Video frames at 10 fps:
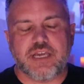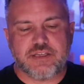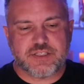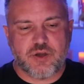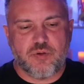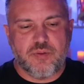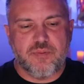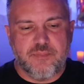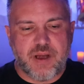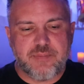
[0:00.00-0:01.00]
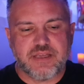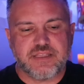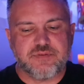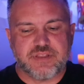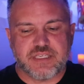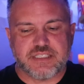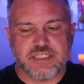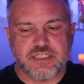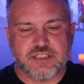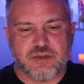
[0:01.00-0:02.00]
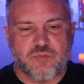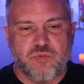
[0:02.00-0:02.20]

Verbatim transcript: Okay, so my main thing with this is